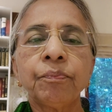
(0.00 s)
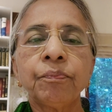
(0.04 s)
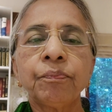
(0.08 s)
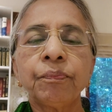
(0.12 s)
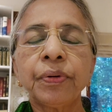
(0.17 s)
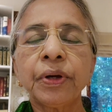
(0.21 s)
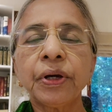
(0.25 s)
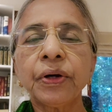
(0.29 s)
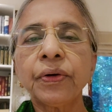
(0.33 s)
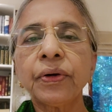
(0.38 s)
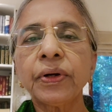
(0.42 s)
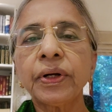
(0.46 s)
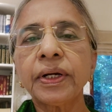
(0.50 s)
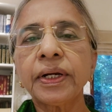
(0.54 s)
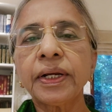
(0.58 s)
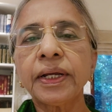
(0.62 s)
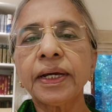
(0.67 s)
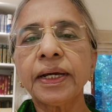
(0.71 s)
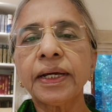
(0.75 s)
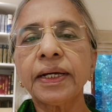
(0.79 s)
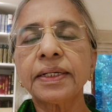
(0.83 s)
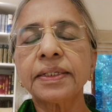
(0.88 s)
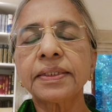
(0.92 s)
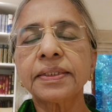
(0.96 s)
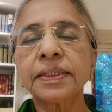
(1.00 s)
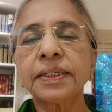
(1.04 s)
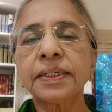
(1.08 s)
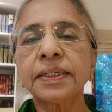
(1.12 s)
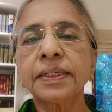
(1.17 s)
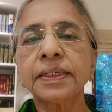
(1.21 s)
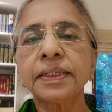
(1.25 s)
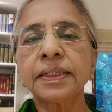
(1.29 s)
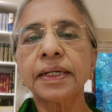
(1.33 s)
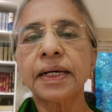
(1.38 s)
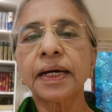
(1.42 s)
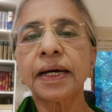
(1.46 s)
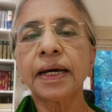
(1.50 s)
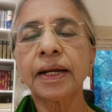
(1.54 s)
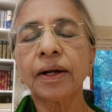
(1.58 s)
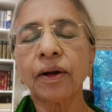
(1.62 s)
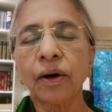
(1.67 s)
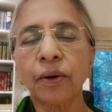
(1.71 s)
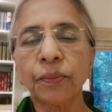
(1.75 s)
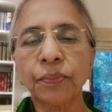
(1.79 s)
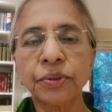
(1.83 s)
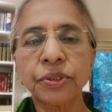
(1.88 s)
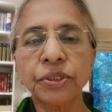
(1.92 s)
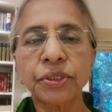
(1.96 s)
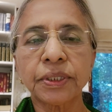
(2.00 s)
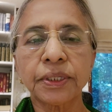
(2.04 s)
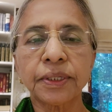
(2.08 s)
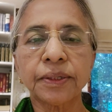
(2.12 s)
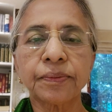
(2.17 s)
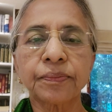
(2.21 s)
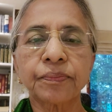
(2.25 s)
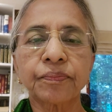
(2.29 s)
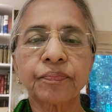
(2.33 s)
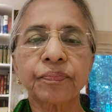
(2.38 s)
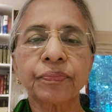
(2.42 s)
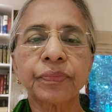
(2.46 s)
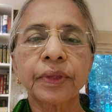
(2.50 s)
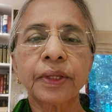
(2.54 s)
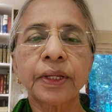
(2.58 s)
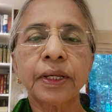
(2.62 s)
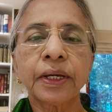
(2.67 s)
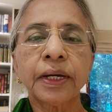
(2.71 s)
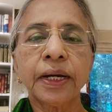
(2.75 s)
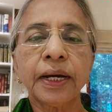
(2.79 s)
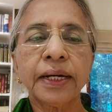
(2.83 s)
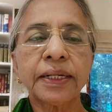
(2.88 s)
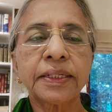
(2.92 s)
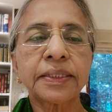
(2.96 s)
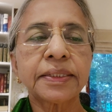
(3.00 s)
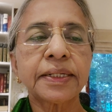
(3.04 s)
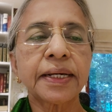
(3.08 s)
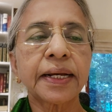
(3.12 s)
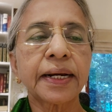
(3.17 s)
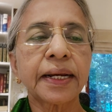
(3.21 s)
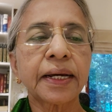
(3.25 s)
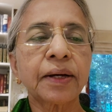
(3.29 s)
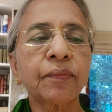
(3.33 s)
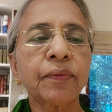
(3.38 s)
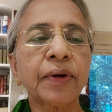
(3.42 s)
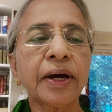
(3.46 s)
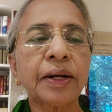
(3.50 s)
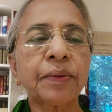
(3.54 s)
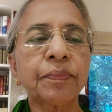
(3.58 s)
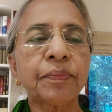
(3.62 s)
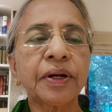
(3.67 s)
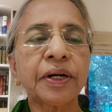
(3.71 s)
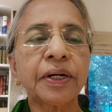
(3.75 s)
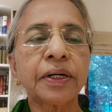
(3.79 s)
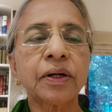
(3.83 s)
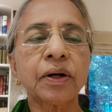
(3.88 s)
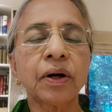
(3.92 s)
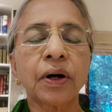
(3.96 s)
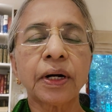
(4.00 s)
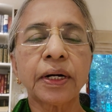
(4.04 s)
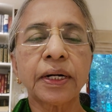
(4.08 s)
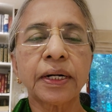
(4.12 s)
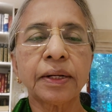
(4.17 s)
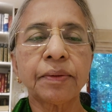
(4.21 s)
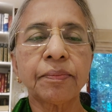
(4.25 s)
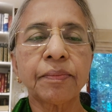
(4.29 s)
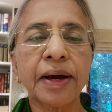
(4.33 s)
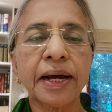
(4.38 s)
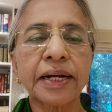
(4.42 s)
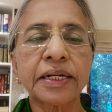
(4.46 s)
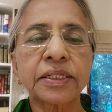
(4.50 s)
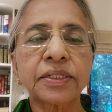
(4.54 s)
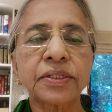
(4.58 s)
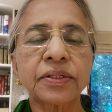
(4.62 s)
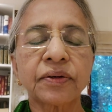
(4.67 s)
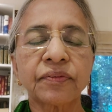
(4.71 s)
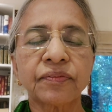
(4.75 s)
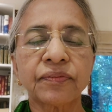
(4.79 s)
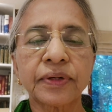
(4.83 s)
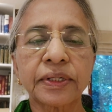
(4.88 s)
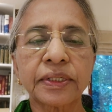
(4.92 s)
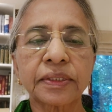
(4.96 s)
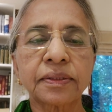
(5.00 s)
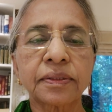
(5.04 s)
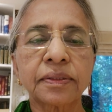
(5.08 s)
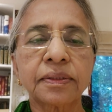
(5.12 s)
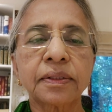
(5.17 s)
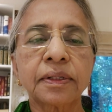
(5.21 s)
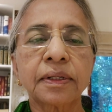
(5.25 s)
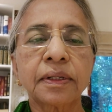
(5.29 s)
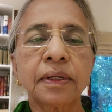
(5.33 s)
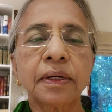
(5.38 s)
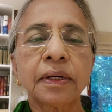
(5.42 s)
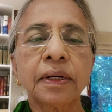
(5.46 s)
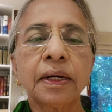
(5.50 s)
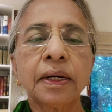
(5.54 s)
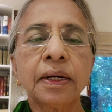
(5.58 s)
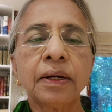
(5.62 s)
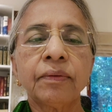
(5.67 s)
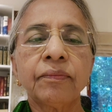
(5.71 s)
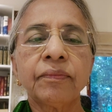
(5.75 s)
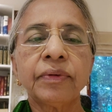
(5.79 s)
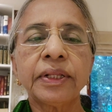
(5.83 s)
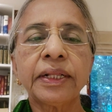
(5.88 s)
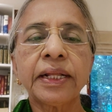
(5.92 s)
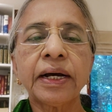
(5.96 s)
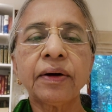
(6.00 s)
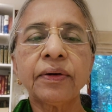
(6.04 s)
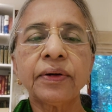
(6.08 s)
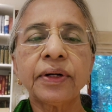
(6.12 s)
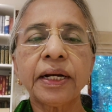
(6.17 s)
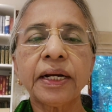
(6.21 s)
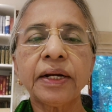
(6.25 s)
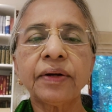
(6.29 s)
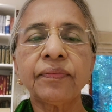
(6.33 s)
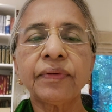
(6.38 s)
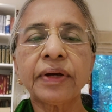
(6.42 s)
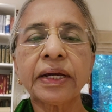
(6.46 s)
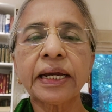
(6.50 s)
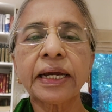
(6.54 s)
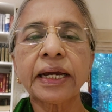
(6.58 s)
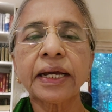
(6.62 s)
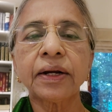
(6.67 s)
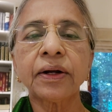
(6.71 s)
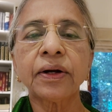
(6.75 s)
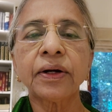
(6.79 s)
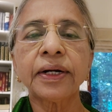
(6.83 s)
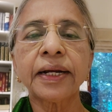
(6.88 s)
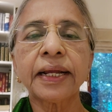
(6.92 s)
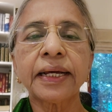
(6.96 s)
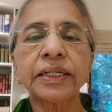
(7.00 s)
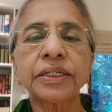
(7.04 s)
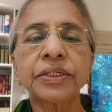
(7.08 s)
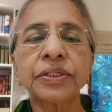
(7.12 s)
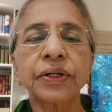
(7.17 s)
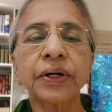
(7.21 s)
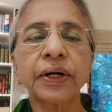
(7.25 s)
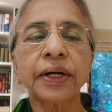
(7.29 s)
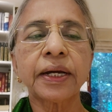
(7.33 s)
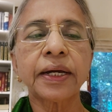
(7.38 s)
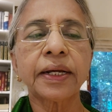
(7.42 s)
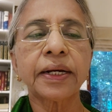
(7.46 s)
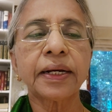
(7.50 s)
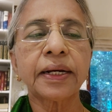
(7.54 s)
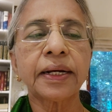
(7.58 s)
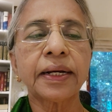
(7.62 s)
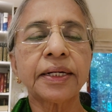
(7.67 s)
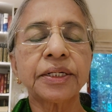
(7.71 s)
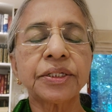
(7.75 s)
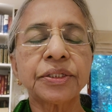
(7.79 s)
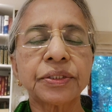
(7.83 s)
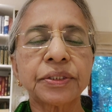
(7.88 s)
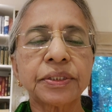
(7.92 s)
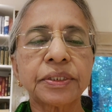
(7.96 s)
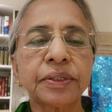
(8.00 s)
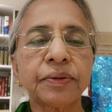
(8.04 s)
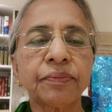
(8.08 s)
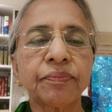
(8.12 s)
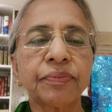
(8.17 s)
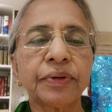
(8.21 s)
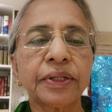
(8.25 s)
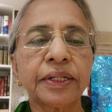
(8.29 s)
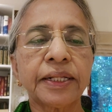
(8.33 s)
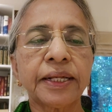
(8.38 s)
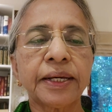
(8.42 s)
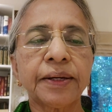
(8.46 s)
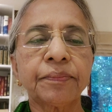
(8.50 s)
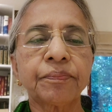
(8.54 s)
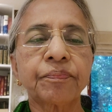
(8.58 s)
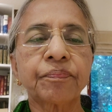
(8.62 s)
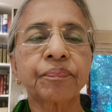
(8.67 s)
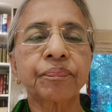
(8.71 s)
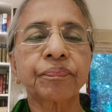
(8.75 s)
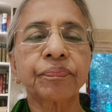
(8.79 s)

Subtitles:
Purity isn't an option. It's a requirement God demands of us. Without it, we cannot enjoy a relationship with him.